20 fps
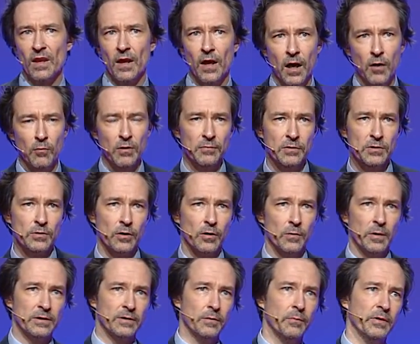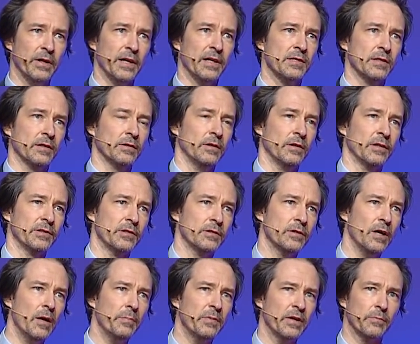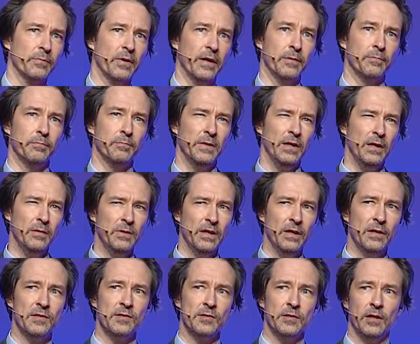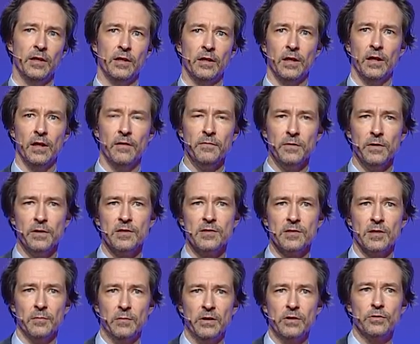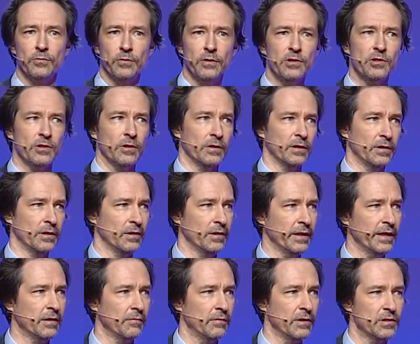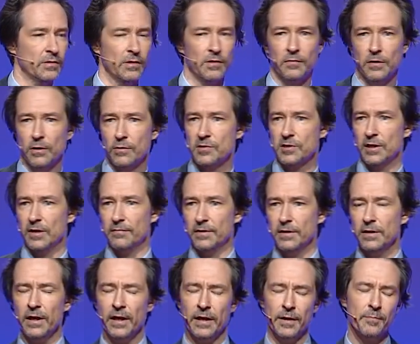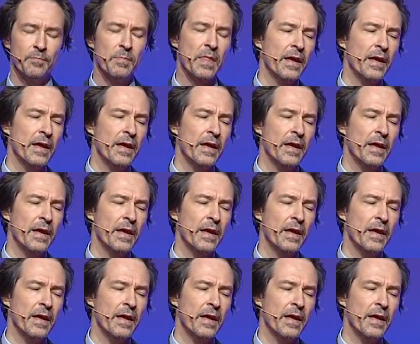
when we talk about complex technology topic by maybe seeing if there is some intuition in the language that we use every day.